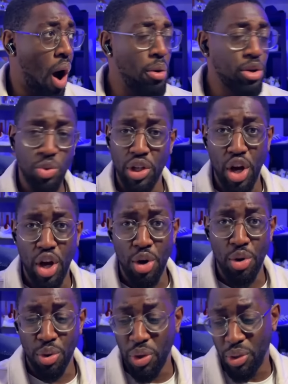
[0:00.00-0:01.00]
would you want to know?
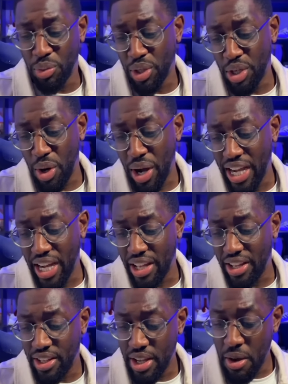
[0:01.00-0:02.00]
You wouldn't want to know. I get it.